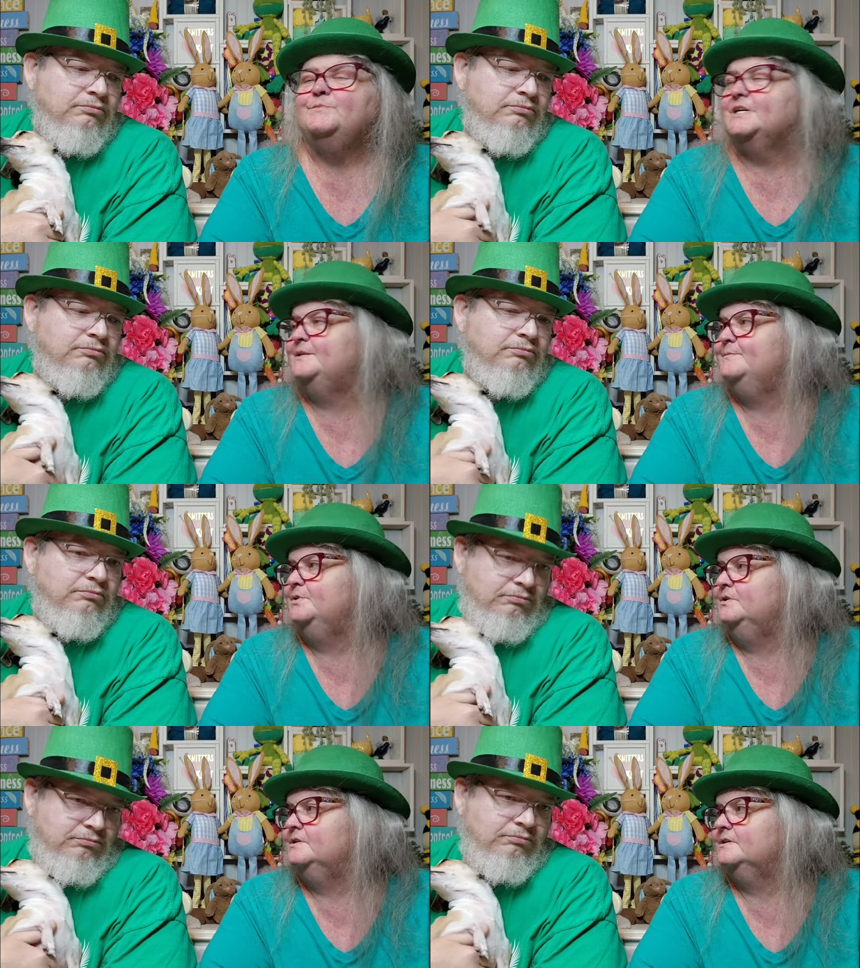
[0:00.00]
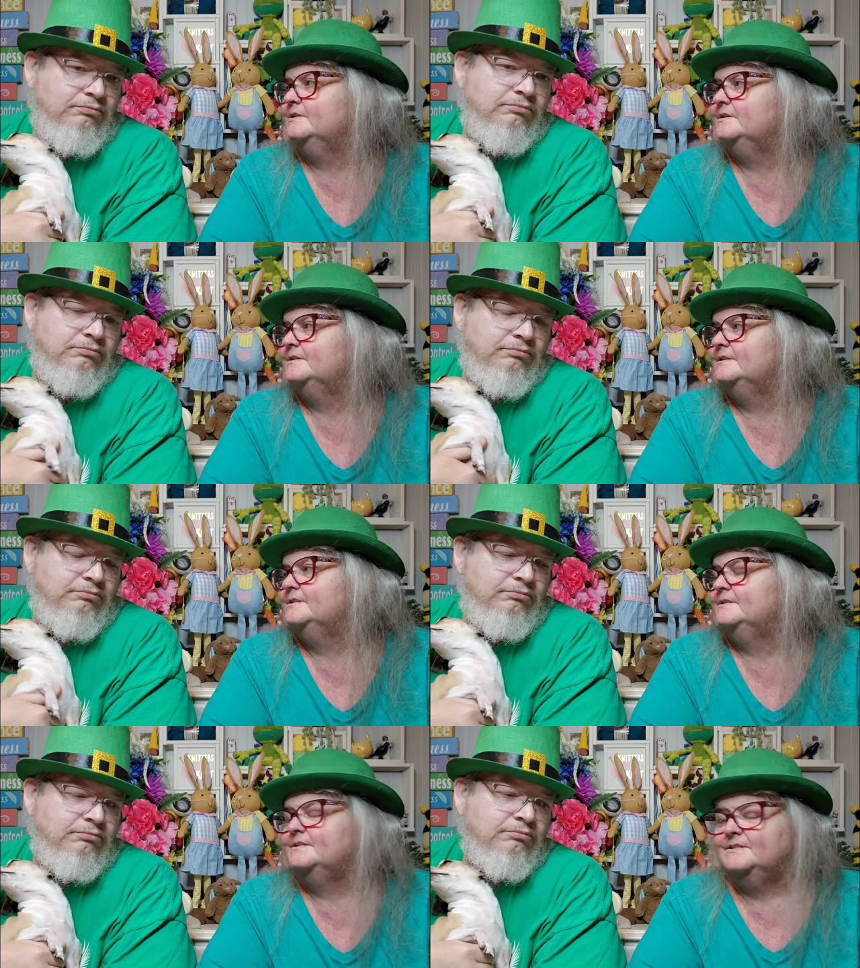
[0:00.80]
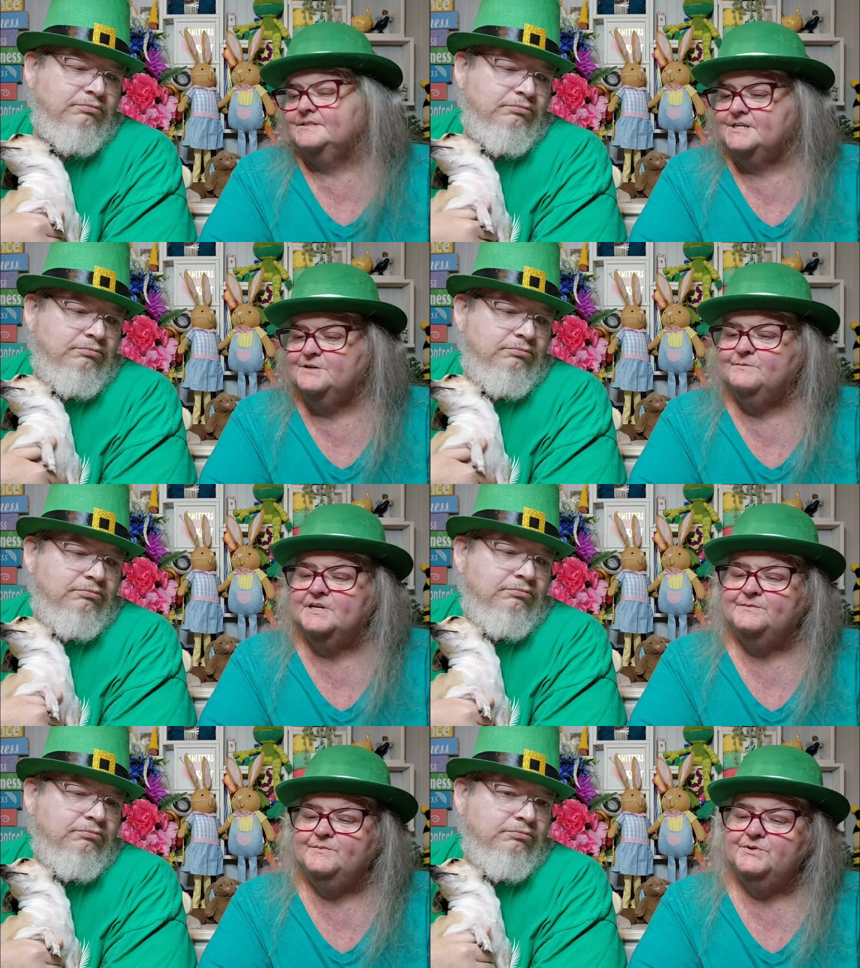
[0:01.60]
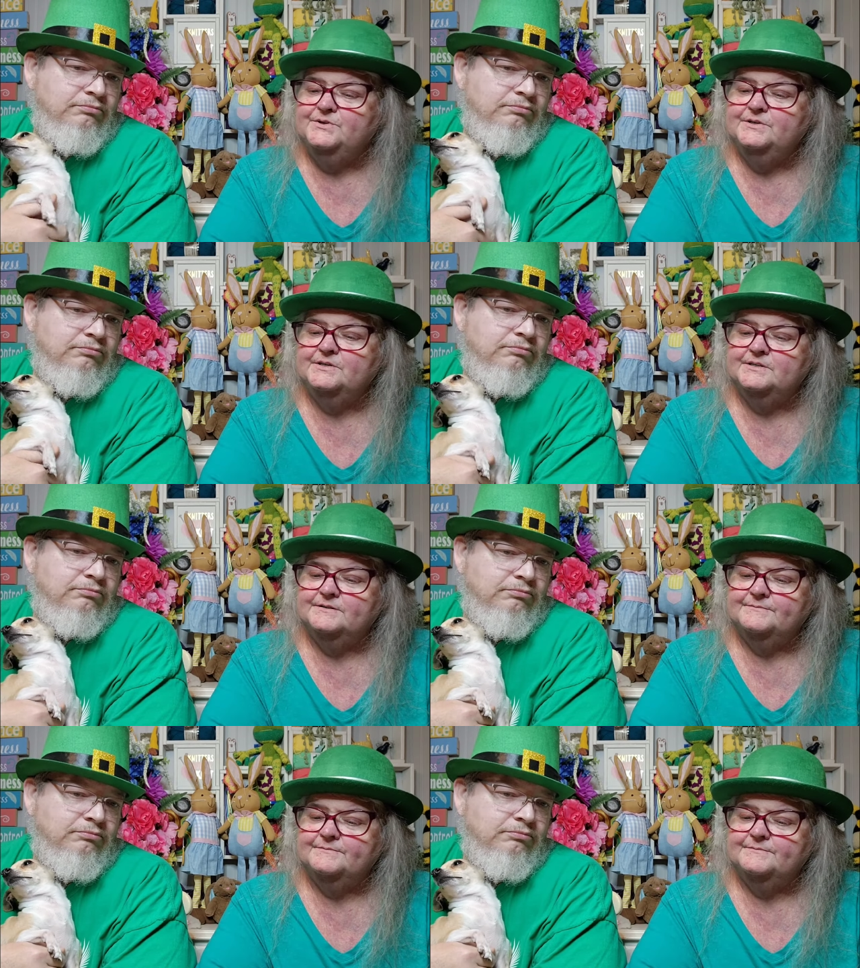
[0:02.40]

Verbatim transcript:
Speaker 1: plane book, mm-hmm. airplane book,